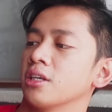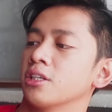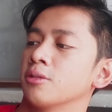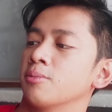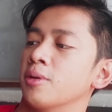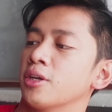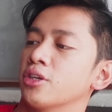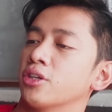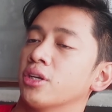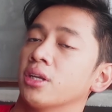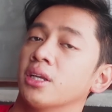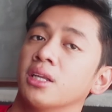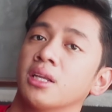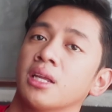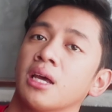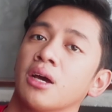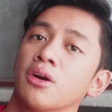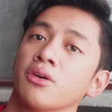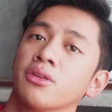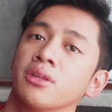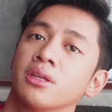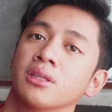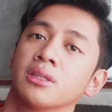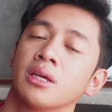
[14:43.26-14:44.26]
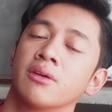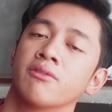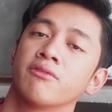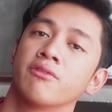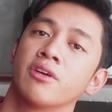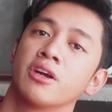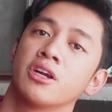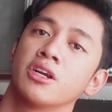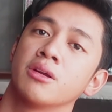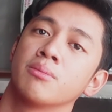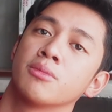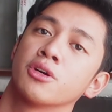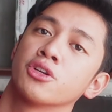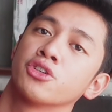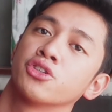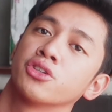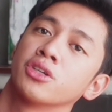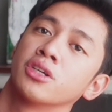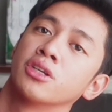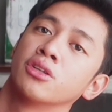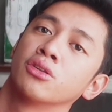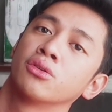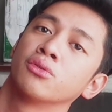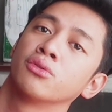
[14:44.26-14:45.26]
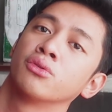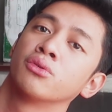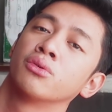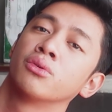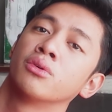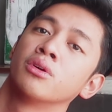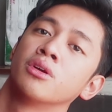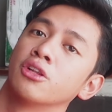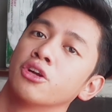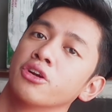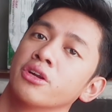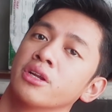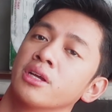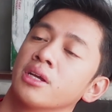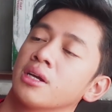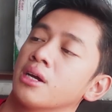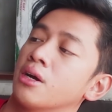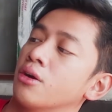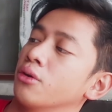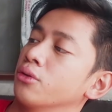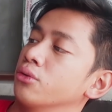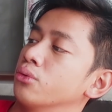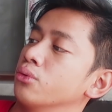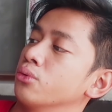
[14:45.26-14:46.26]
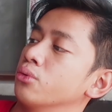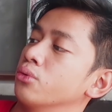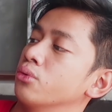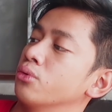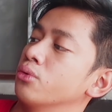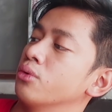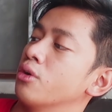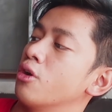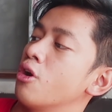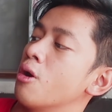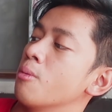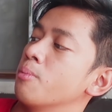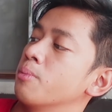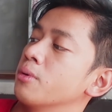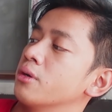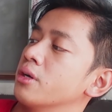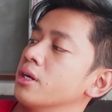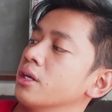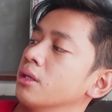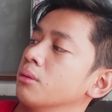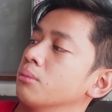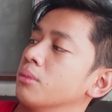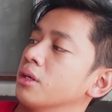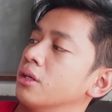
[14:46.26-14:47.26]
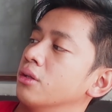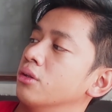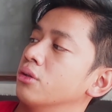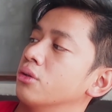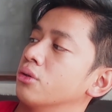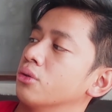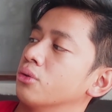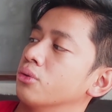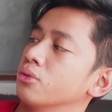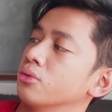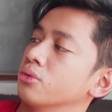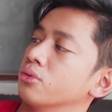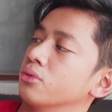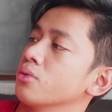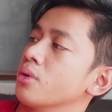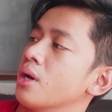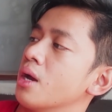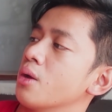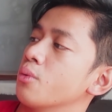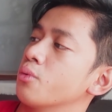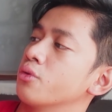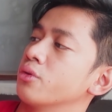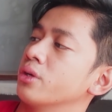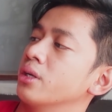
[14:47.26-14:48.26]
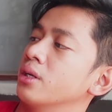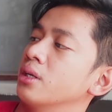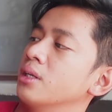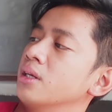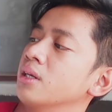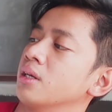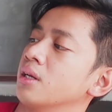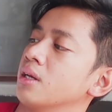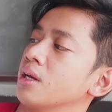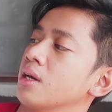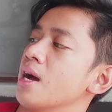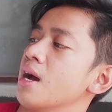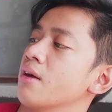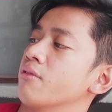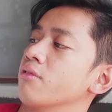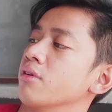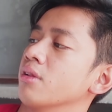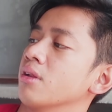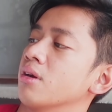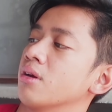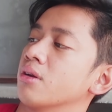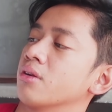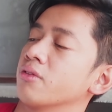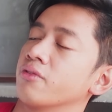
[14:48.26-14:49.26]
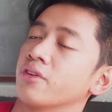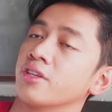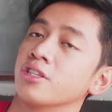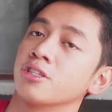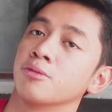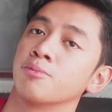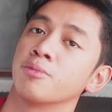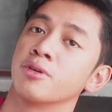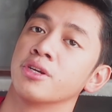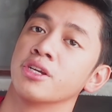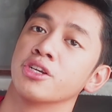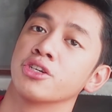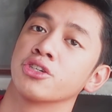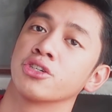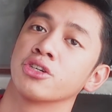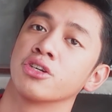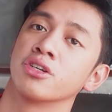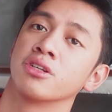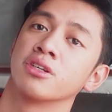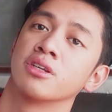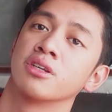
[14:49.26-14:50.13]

Especially now that I'm very much into learning how to operate my drone. So I would really have a lot of inspiration.